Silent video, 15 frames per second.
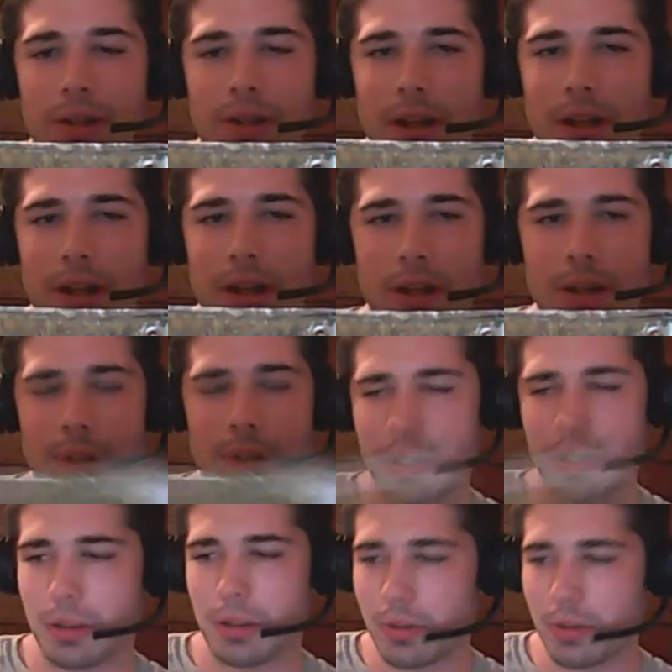And yeah,
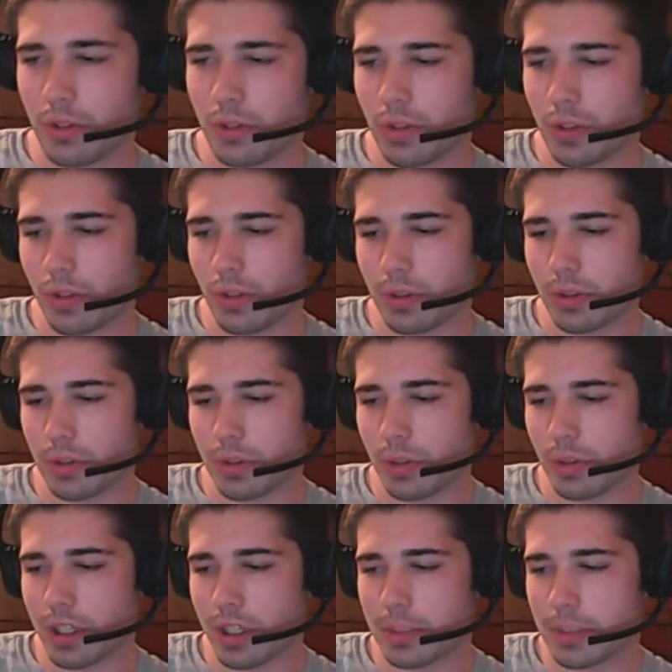you can't really go wrong with a cool
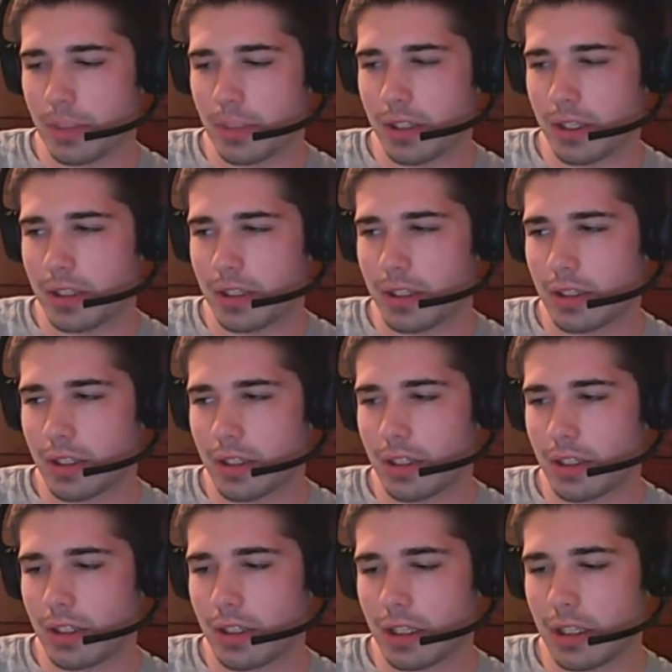license plate.
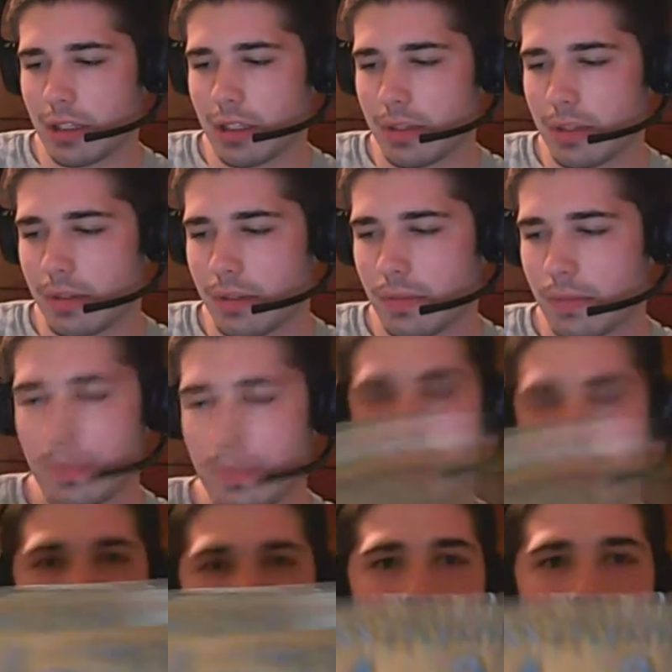And yeah, from
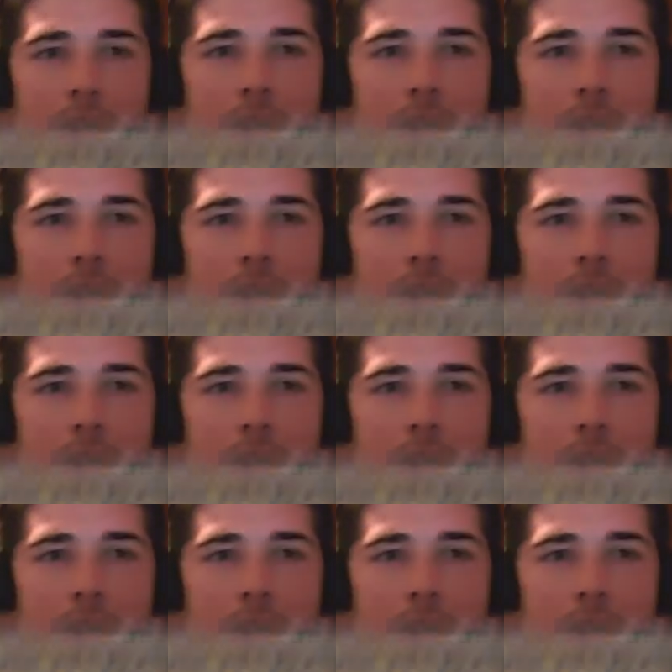Pennsylvania,